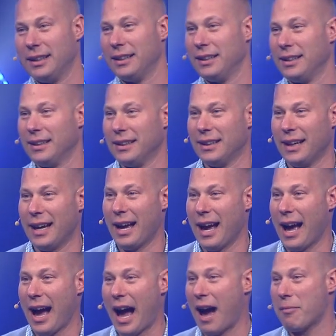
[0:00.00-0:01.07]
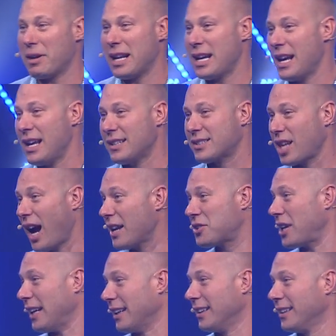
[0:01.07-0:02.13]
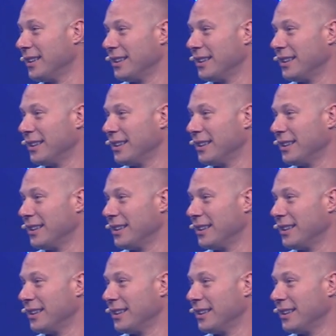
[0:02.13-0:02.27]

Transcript: I mean, it's touching.